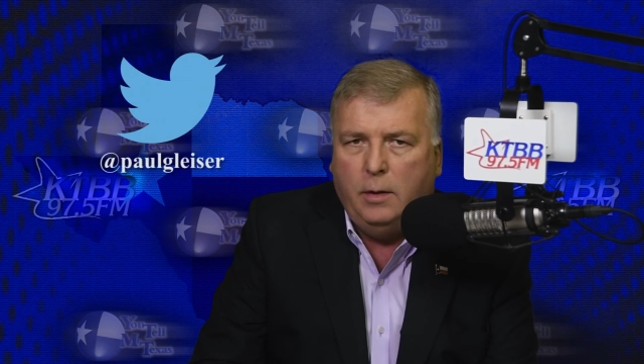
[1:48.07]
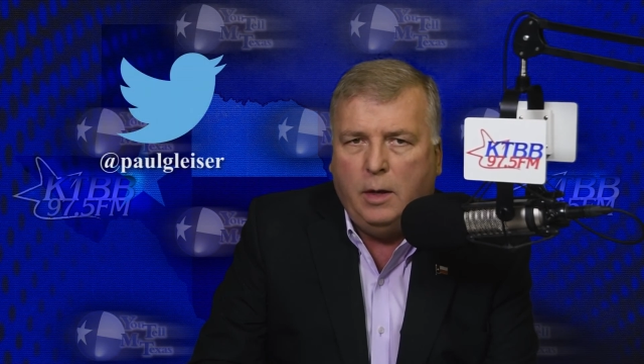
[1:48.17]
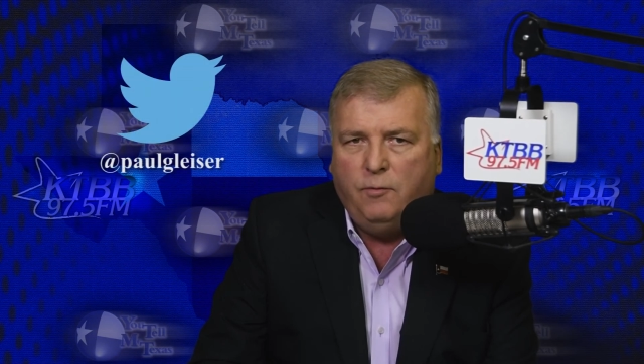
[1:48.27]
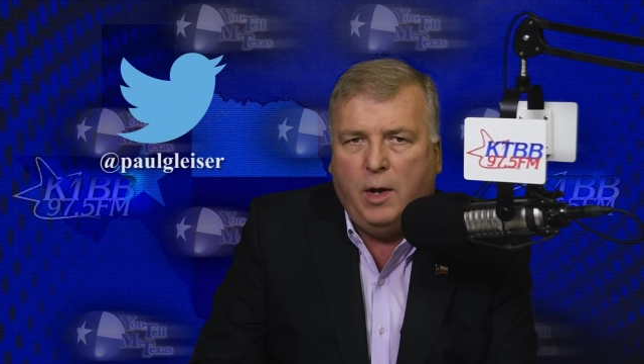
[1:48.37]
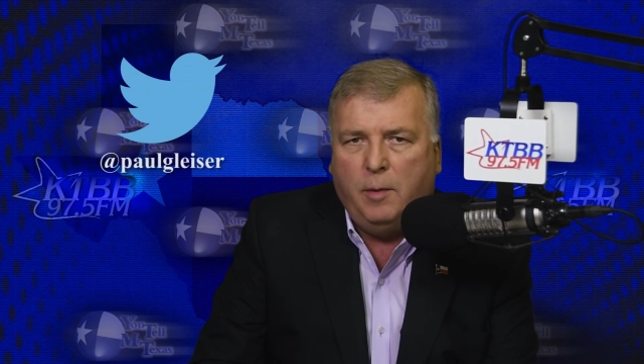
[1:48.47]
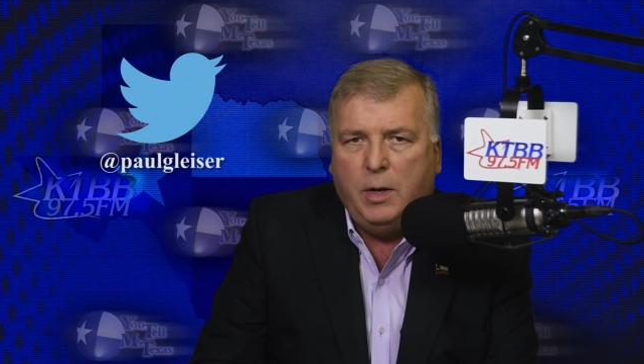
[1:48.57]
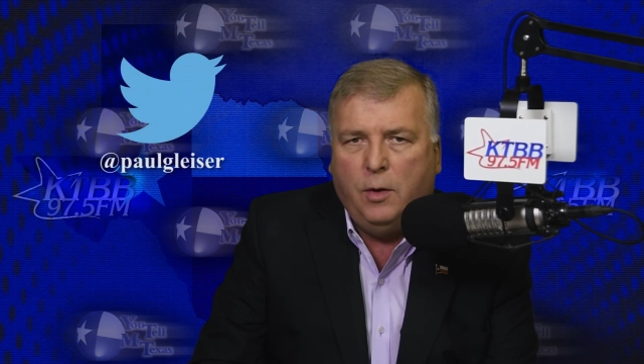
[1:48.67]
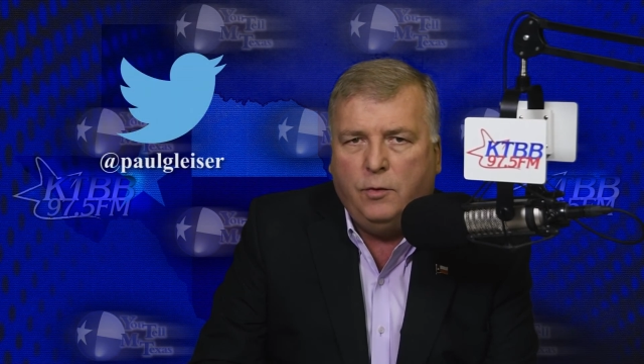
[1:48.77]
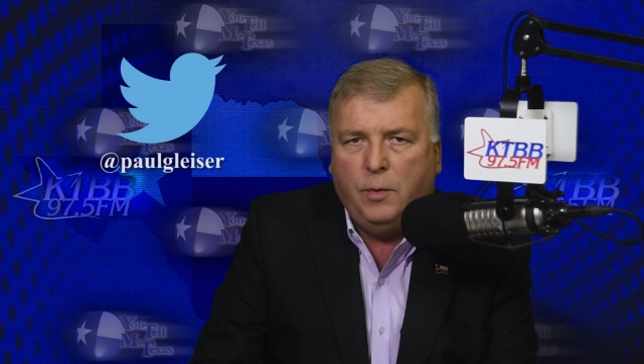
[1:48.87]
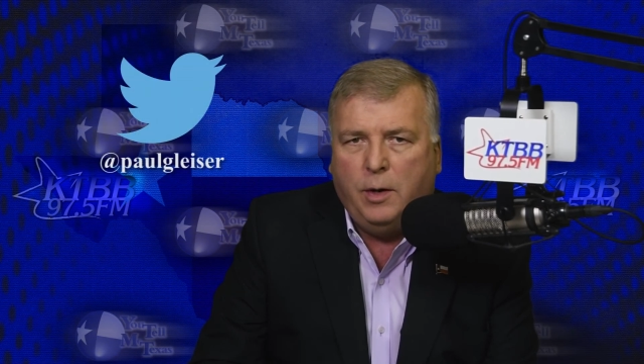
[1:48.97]
And follow me
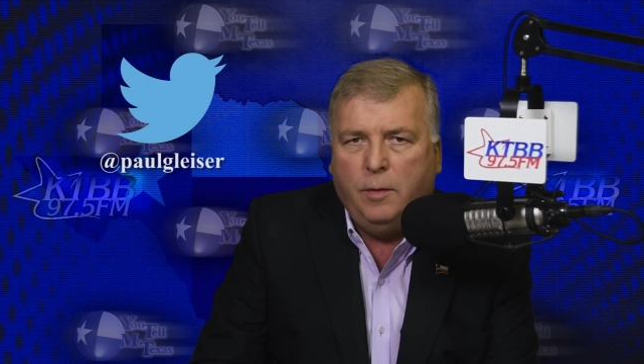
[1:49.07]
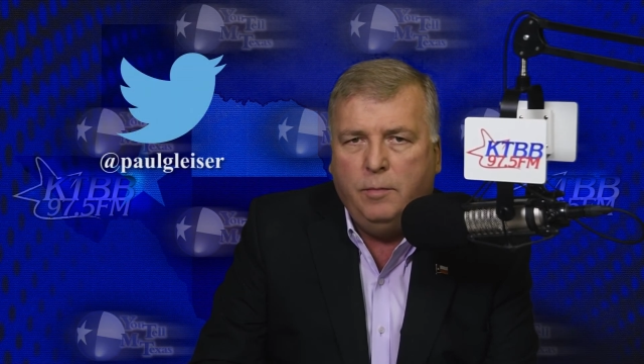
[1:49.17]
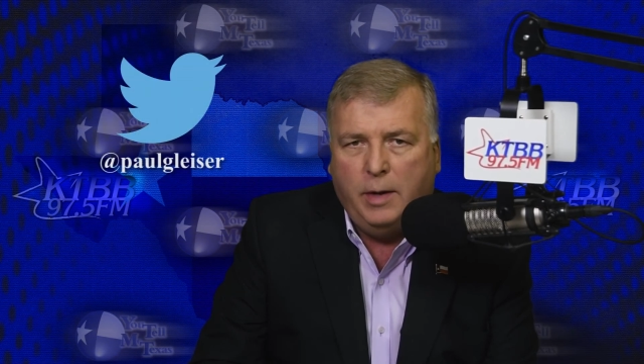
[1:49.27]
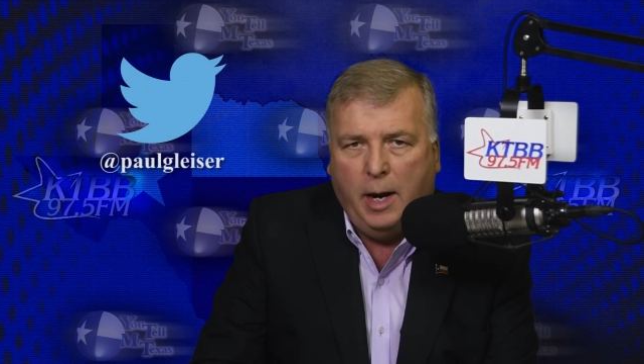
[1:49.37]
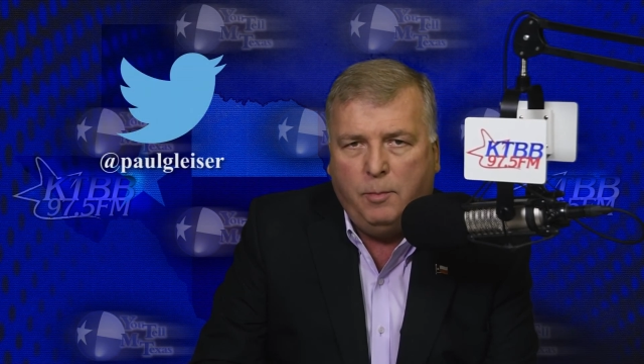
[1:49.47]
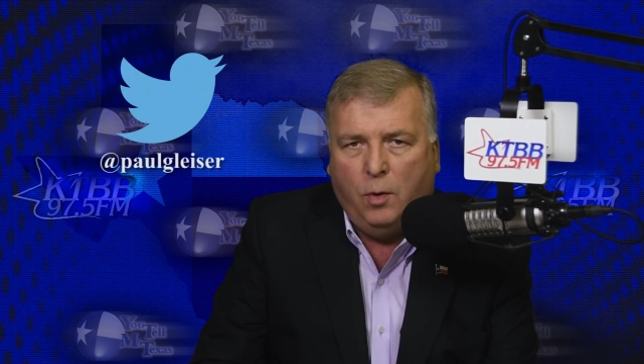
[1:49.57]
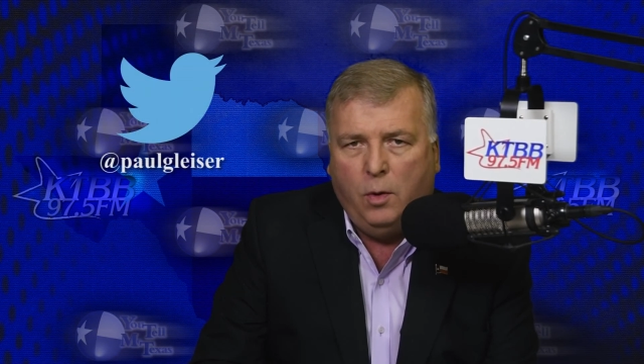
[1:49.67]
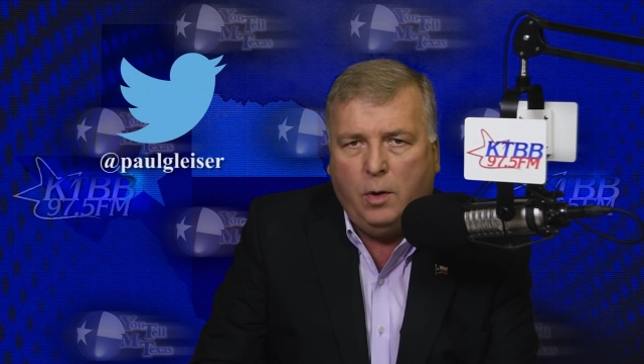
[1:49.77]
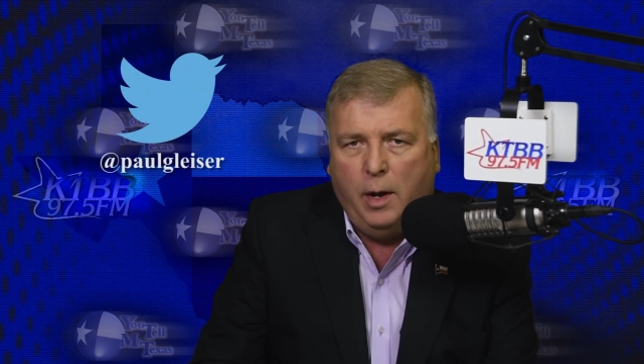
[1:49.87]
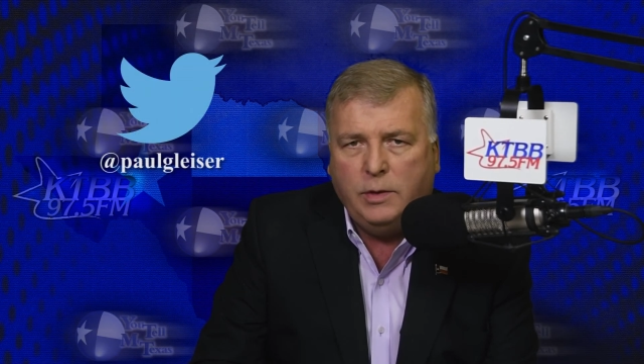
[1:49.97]
on Twitter at
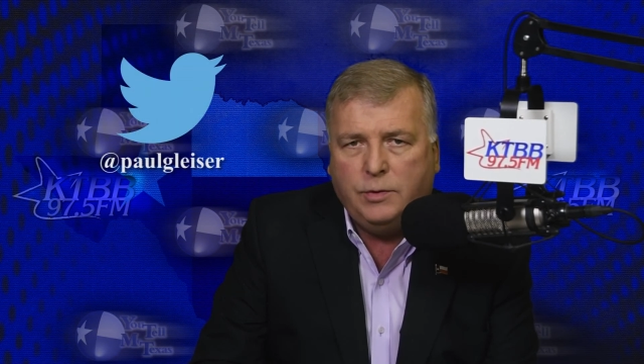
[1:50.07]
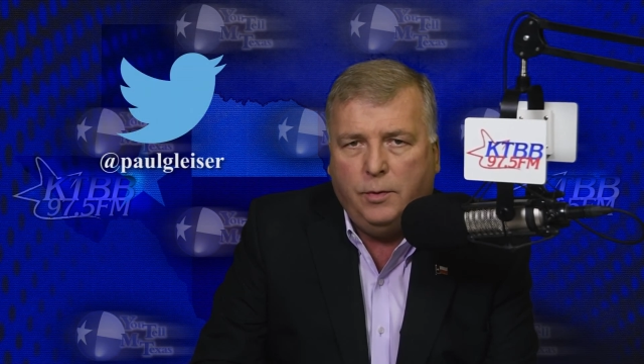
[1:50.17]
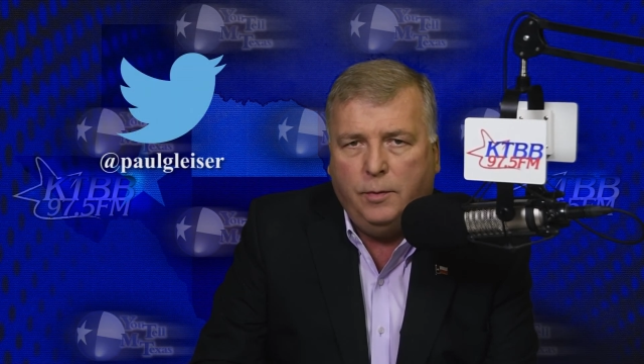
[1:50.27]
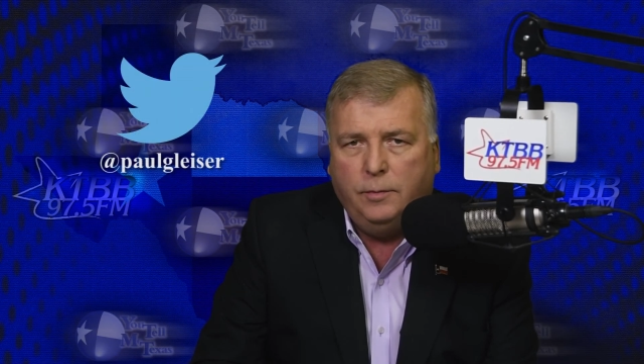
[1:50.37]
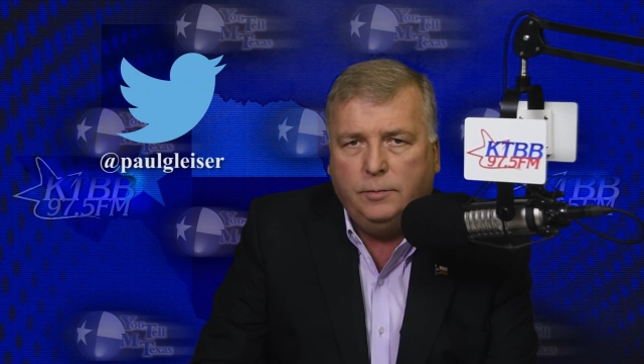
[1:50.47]
Paul Gleiser.